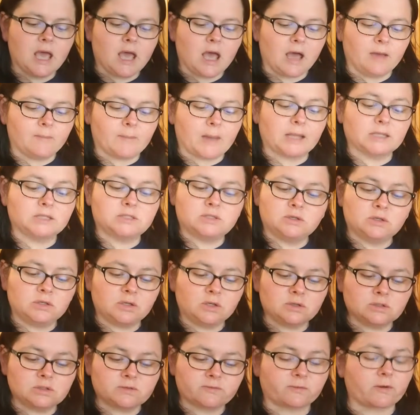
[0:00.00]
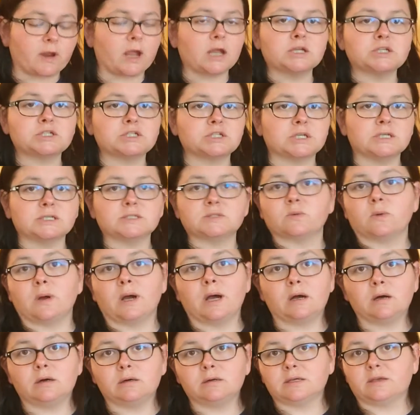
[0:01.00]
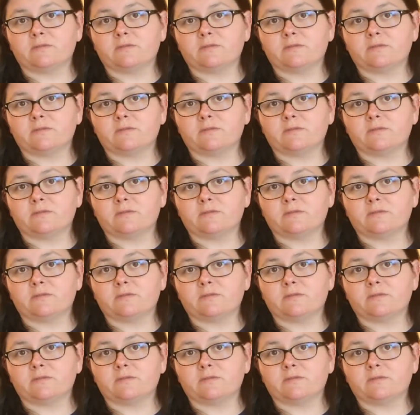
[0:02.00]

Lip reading: I do use fresh as well.